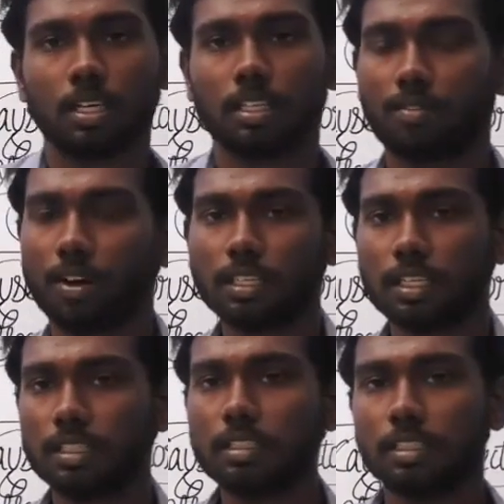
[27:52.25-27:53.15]
The first
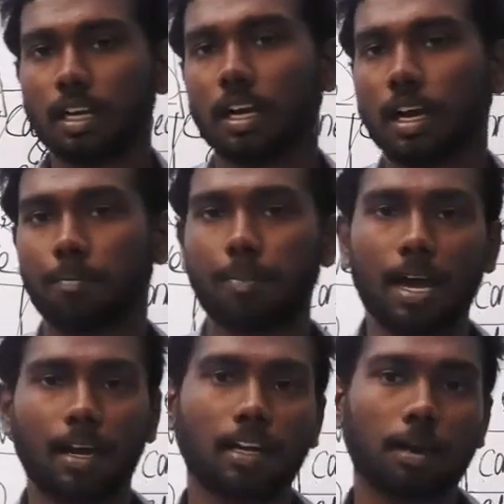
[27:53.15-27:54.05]
sentence is, a
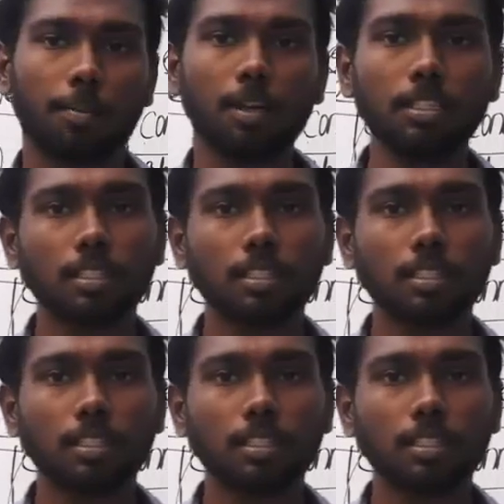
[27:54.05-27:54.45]
pair, a couple